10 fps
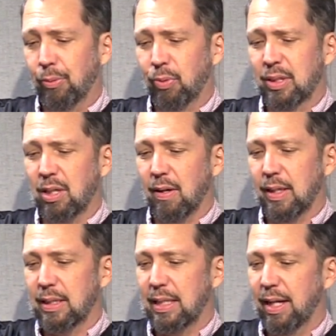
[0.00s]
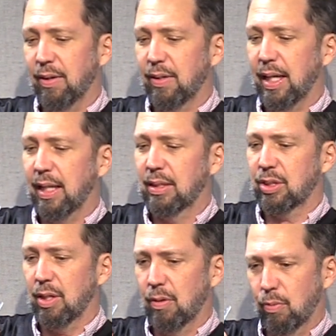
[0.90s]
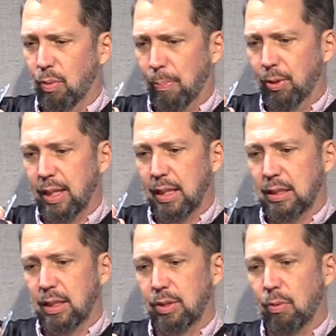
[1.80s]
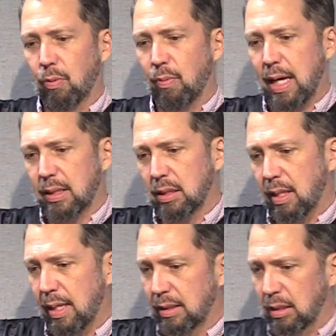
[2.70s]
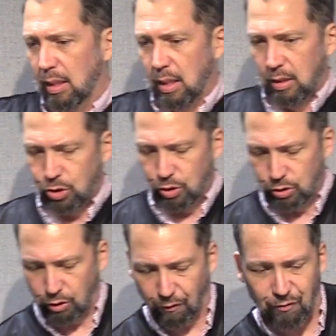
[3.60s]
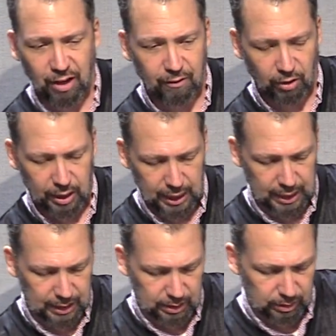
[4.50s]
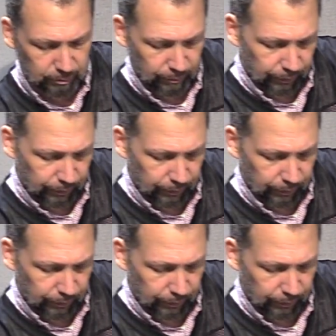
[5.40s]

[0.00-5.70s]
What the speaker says: We're talking tailgate, so we're putting this into a rocks glass. Choose your favorite ice.